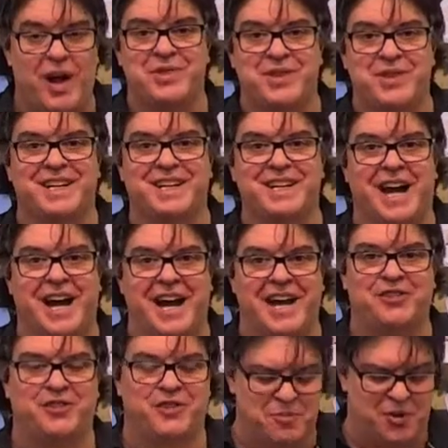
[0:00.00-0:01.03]
thing he
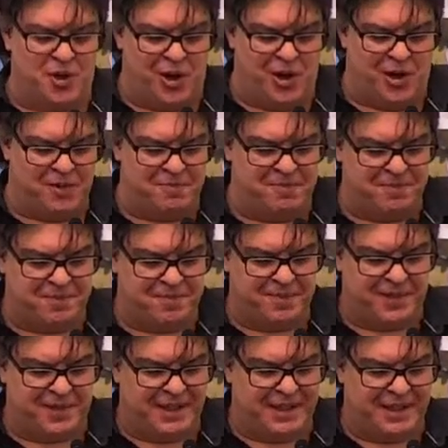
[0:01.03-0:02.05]
asks from God,
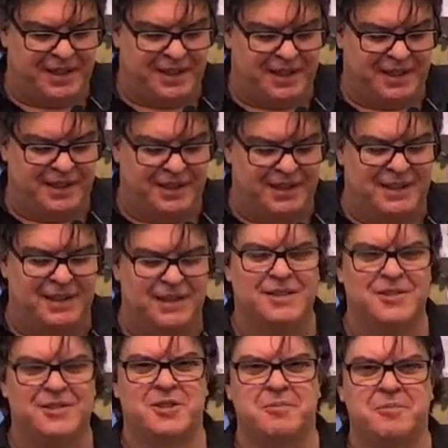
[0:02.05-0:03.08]

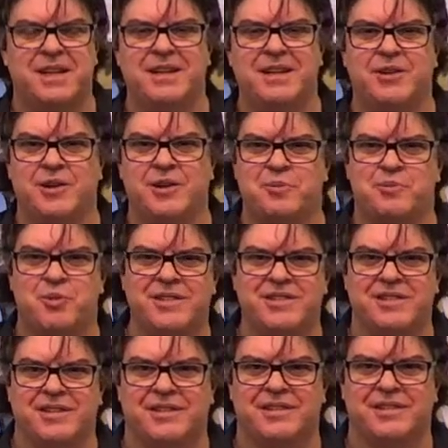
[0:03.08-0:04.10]
is to be in God's
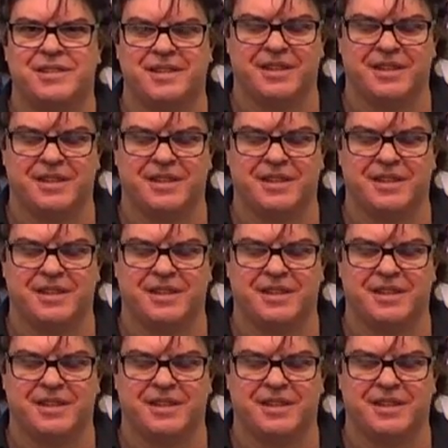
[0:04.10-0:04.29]
presence.